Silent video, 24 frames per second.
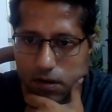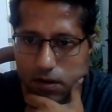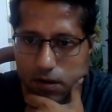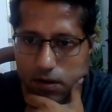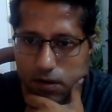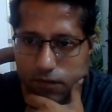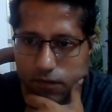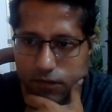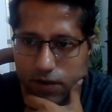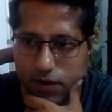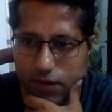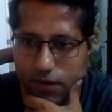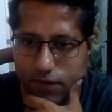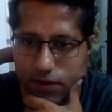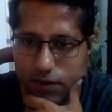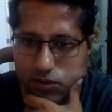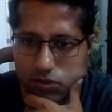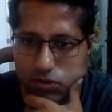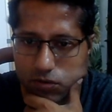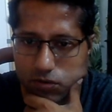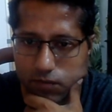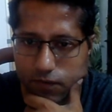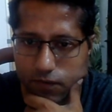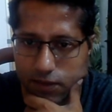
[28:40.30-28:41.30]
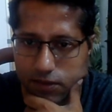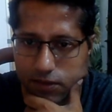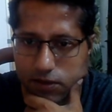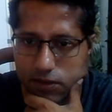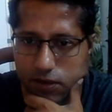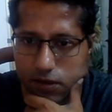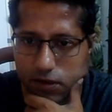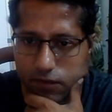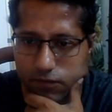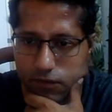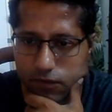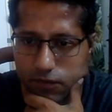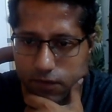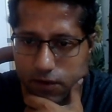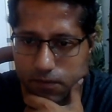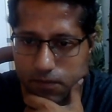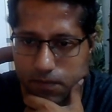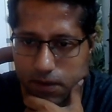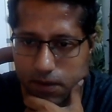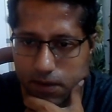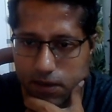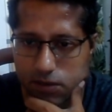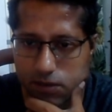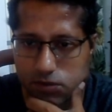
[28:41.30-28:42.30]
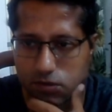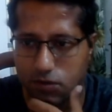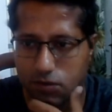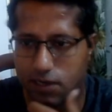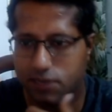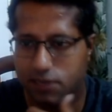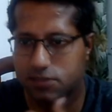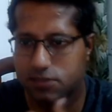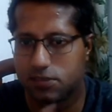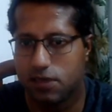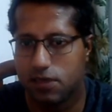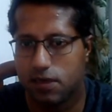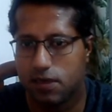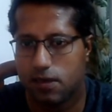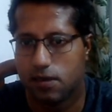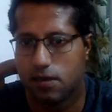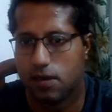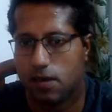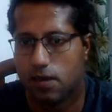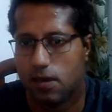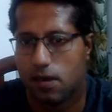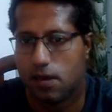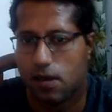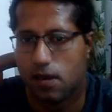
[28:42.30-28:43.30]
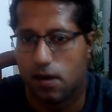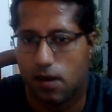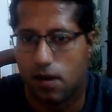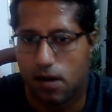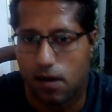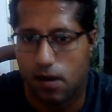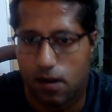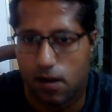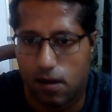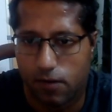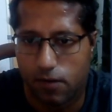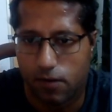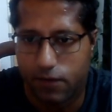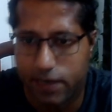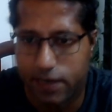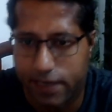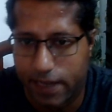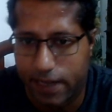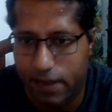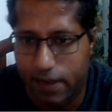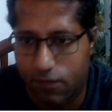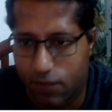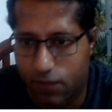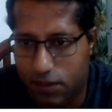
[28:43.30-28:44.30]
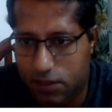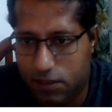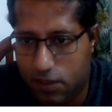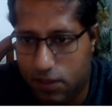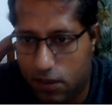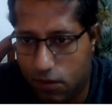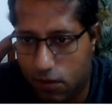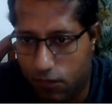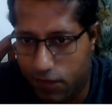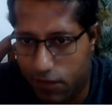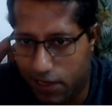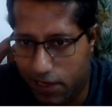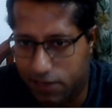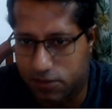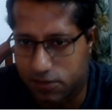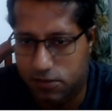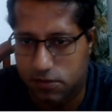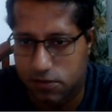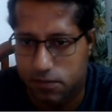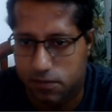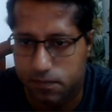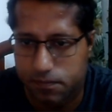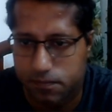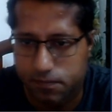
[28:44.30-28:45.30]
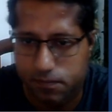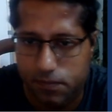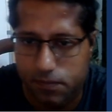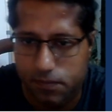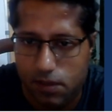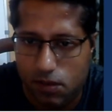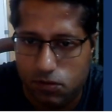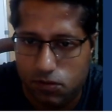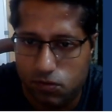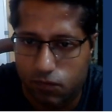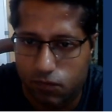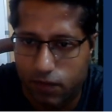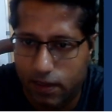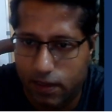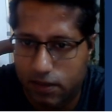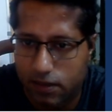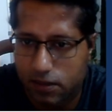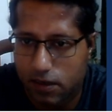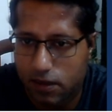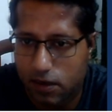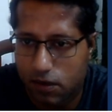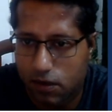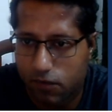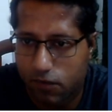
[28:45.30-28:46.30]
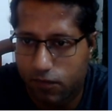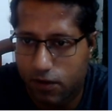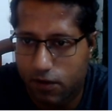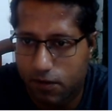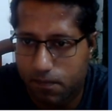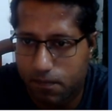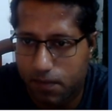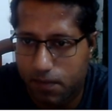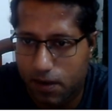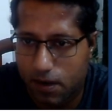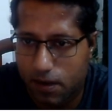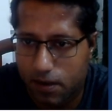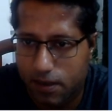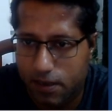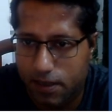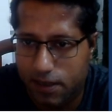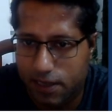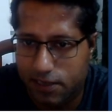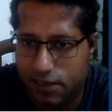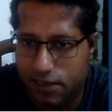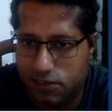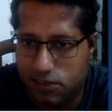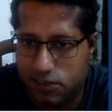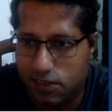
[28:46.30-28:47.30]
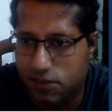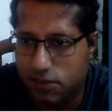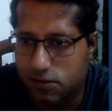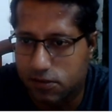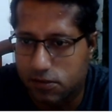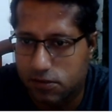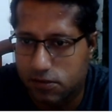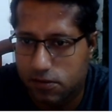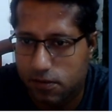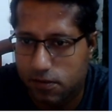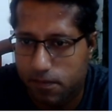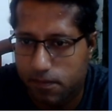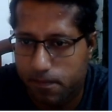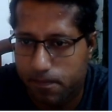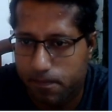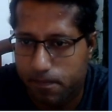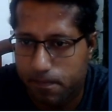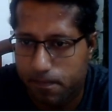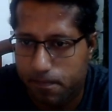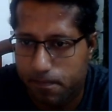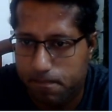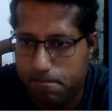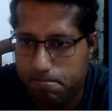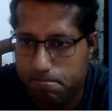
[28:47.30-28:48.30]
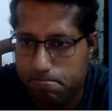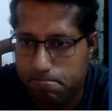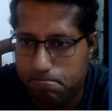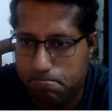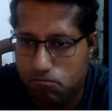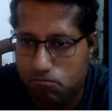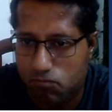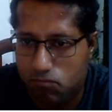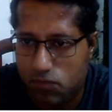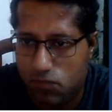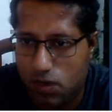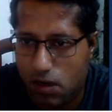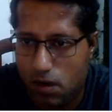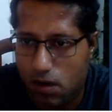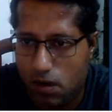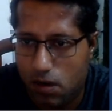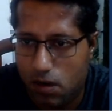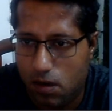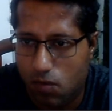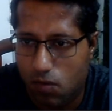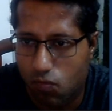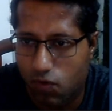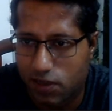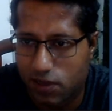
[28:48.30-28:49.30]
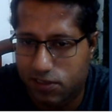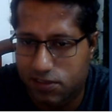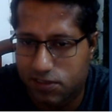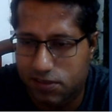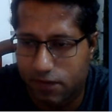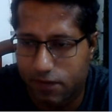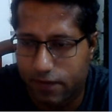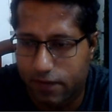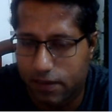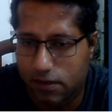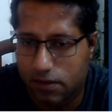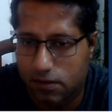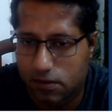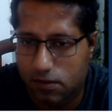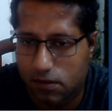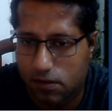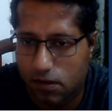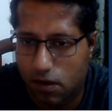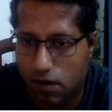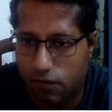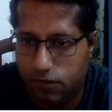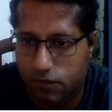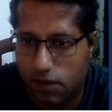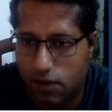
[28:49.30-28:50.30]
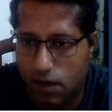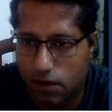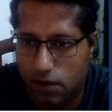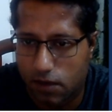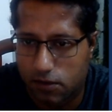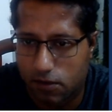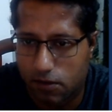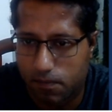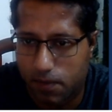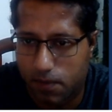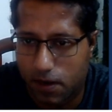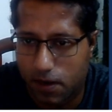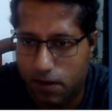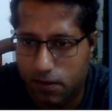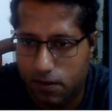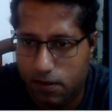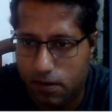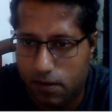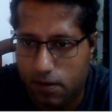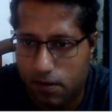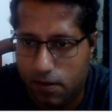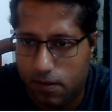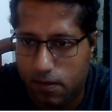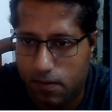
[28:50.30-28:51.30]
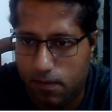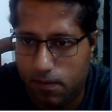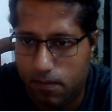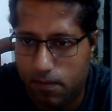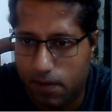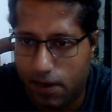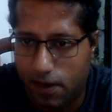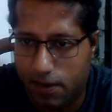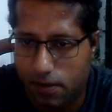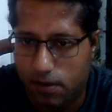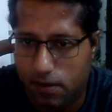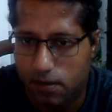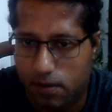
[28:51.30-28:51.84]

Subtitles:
we have assumed 1/3 of the one part. So let's say we take 1/3 of x. So 1/3 of one part exceeds 1/7 of the other part by